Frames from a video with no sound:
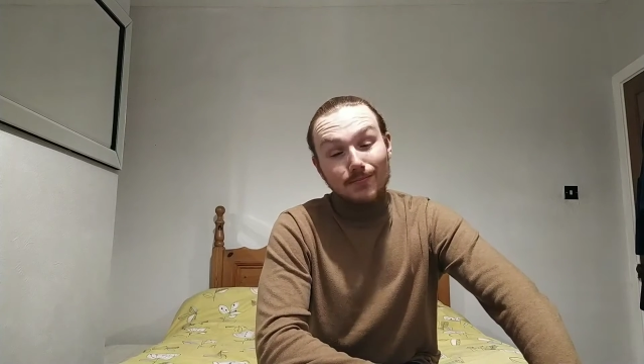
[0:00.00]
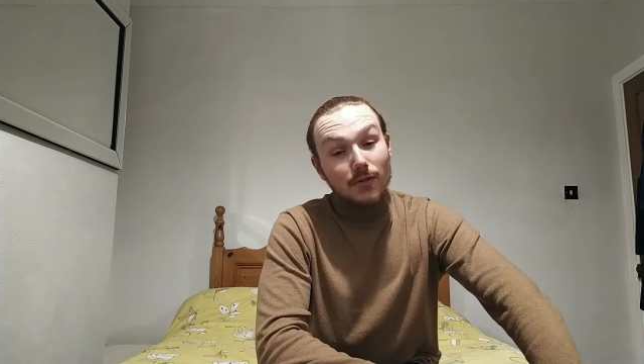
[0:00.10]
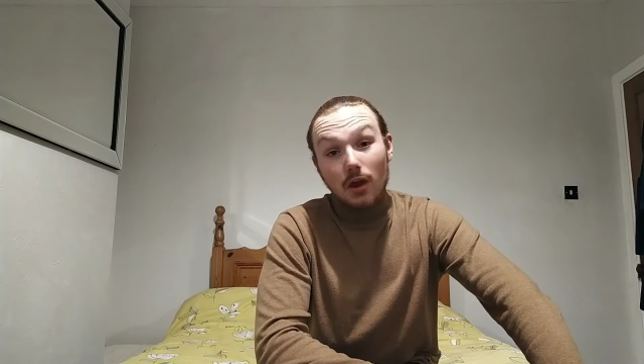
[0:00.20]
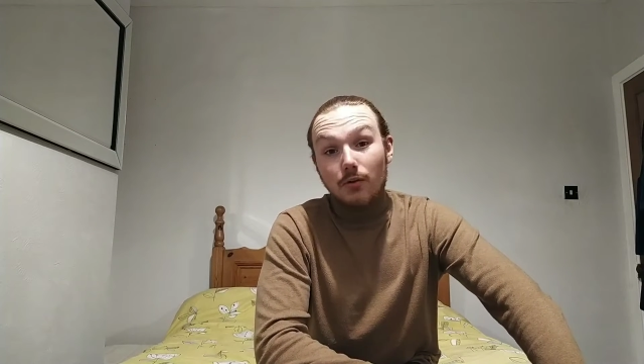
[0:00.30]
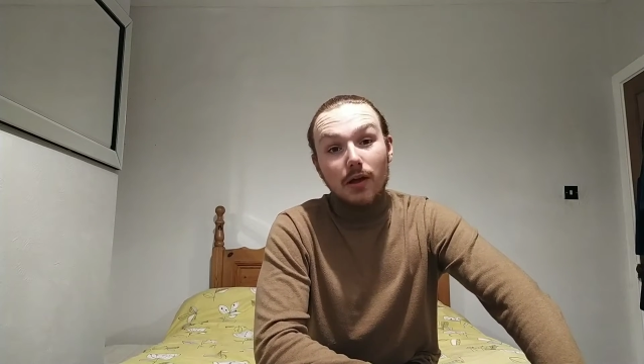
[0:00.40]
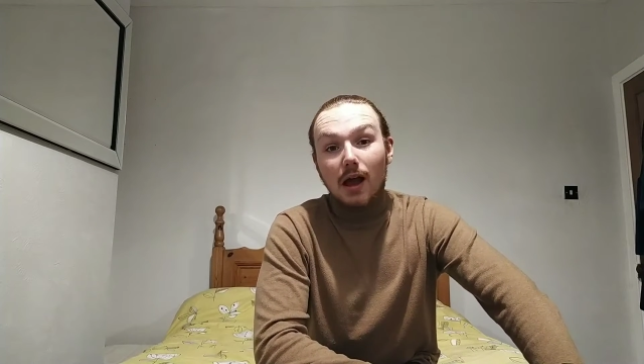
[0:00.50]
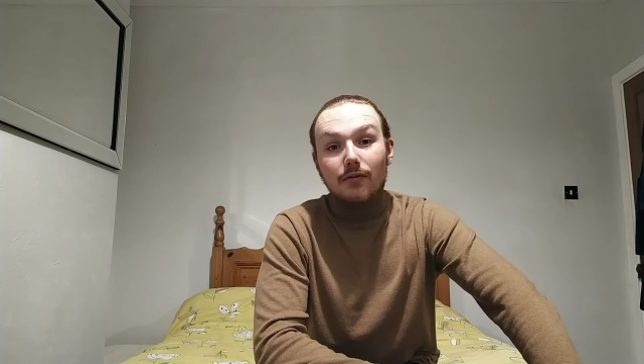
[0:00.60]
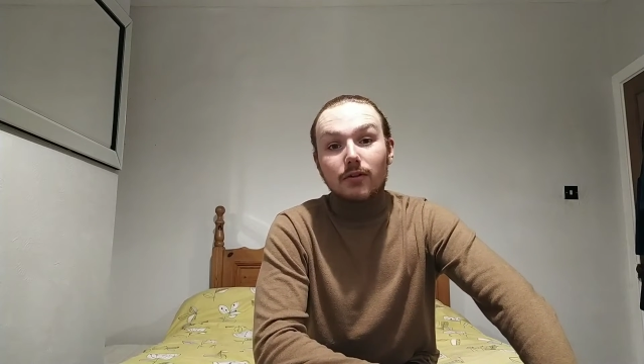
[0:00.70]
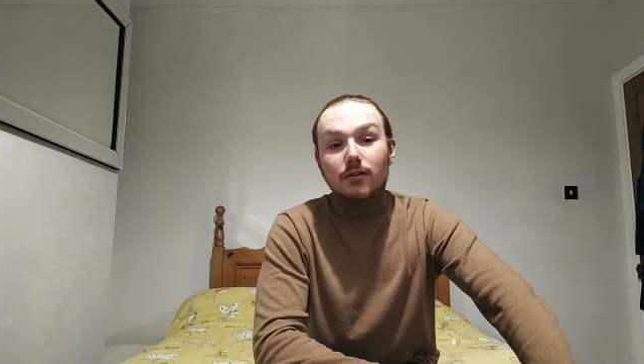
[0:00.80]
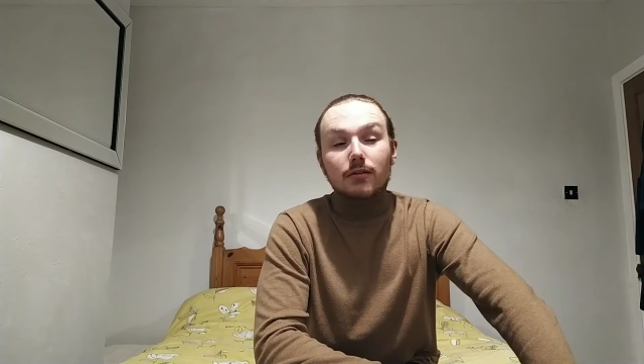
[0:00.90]
no, they
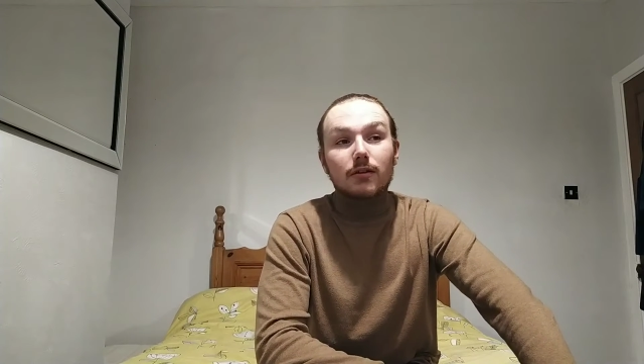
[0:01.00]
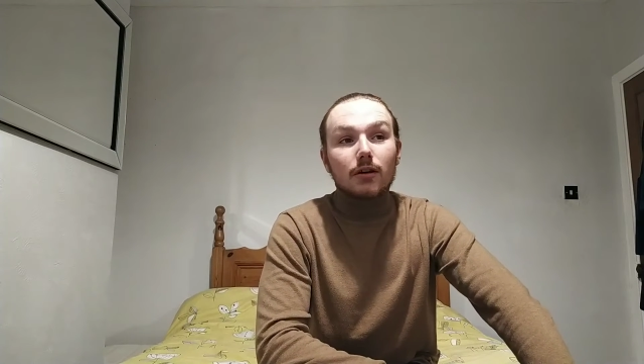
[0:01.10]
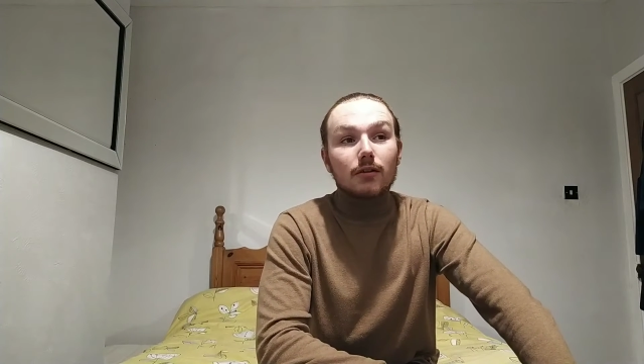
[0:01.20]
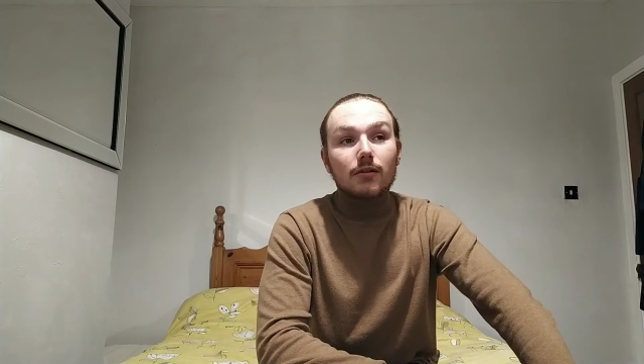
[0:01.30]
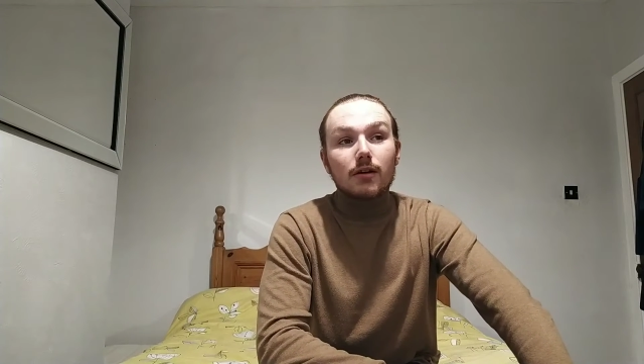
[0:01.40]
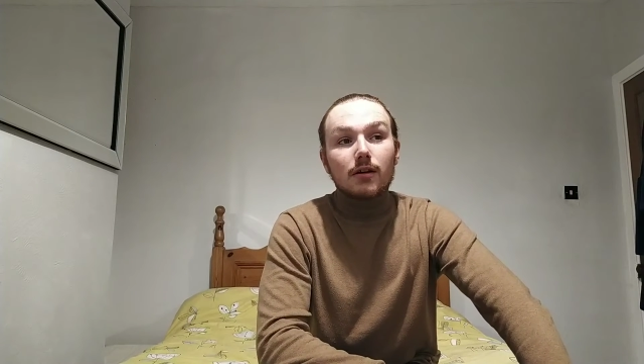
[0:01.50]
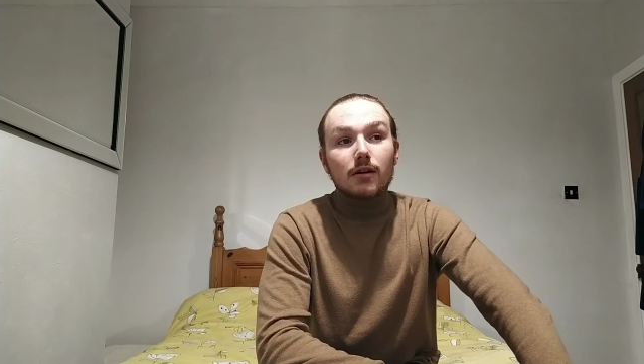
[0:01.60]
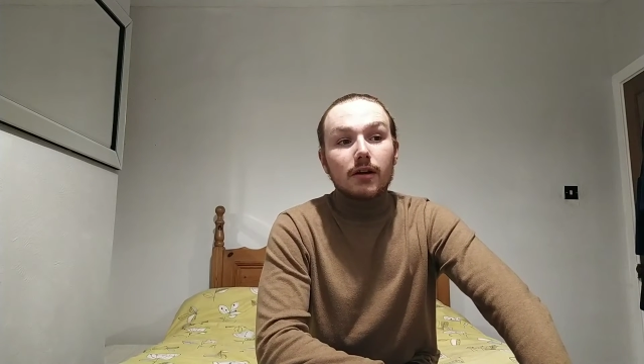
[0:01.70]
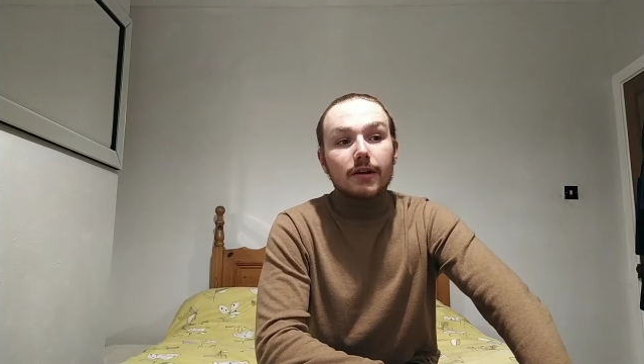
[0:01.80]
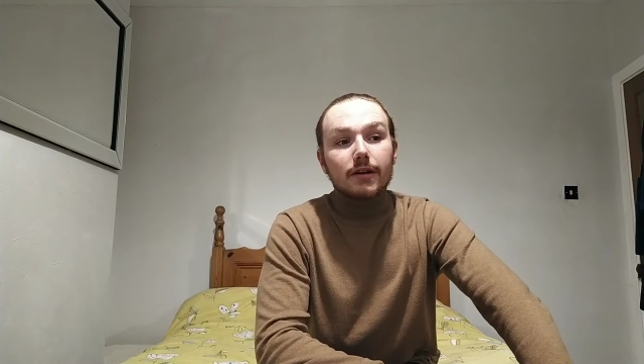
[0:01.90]
haven't,
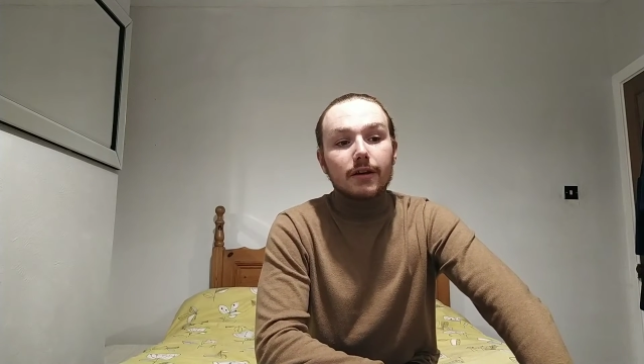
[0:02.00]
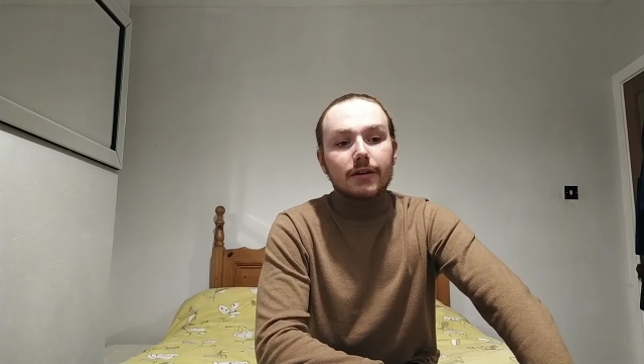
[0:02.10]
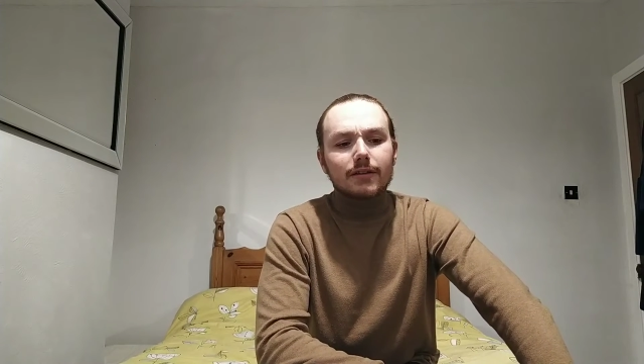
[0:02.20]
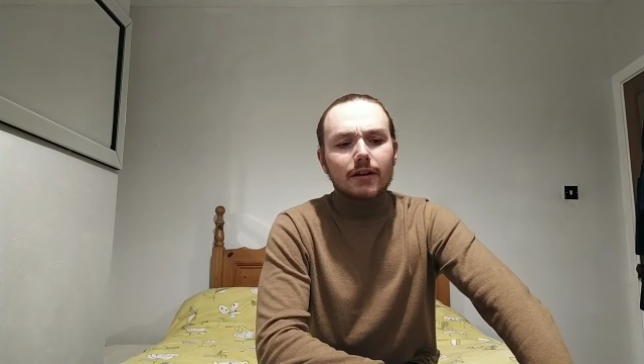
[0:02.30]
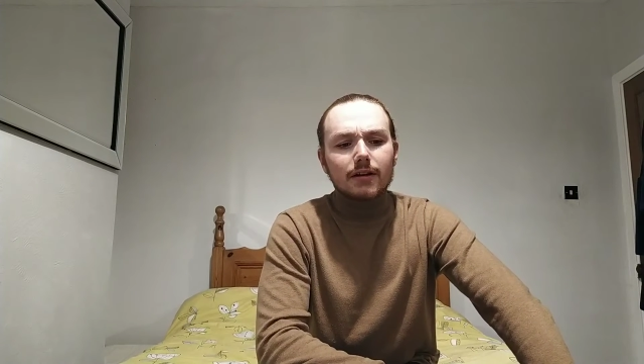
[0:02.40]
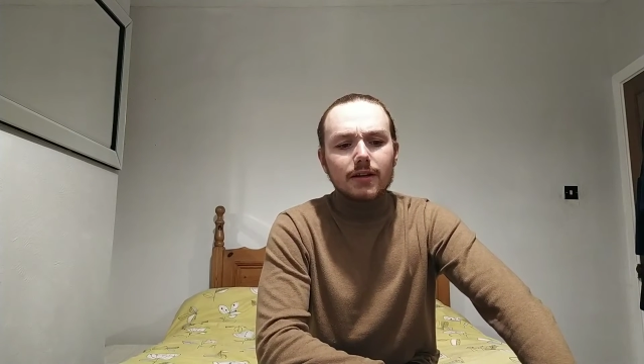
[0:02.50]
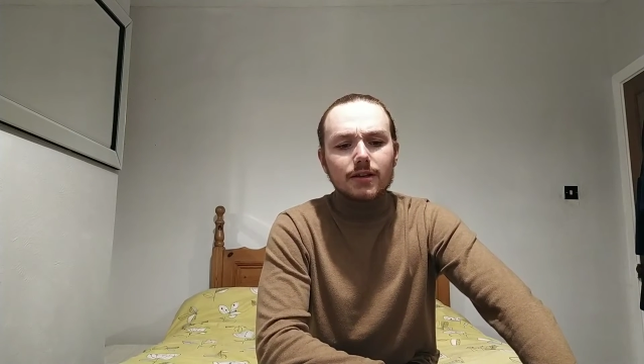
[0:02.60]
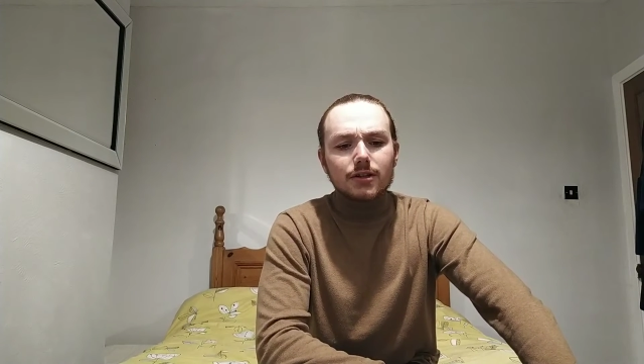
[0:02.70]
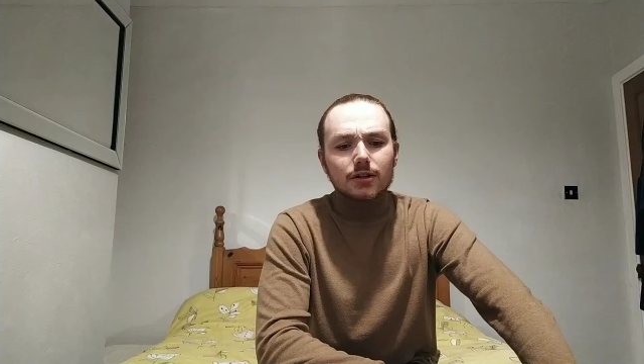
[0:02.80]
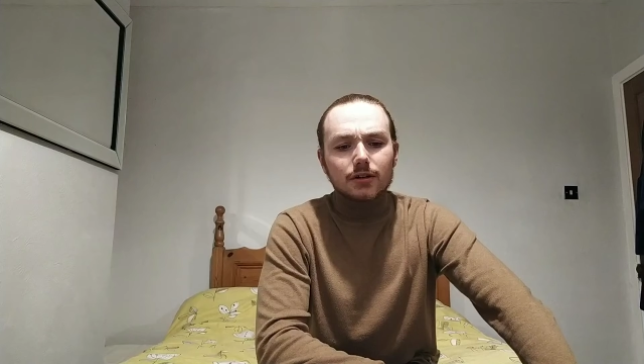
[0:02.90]
It's like
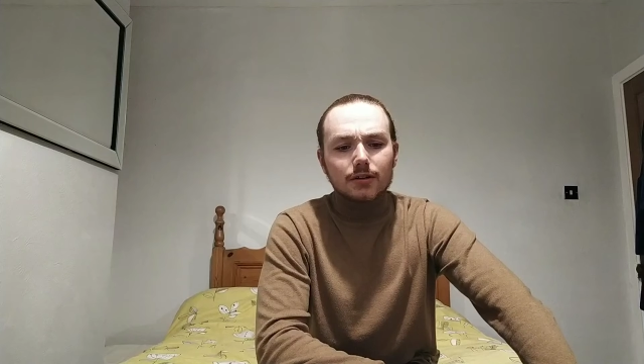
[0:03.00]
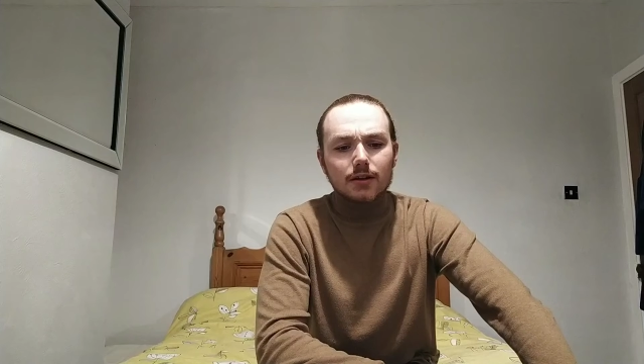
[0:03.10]
Nietzsche.